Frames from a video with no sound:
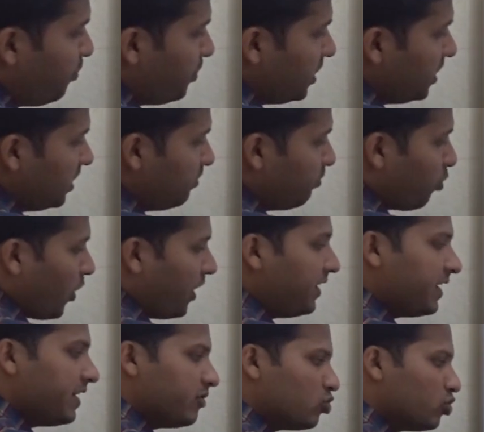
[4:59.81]
p
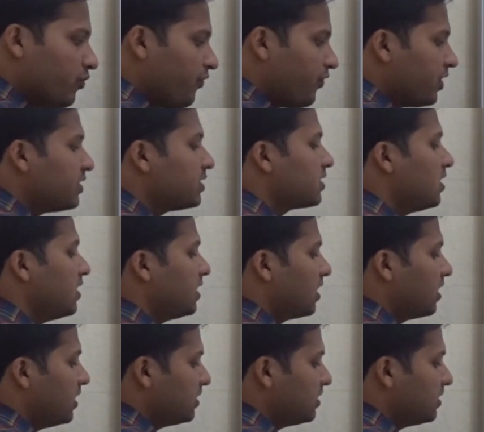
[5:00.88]
pointing to the first linked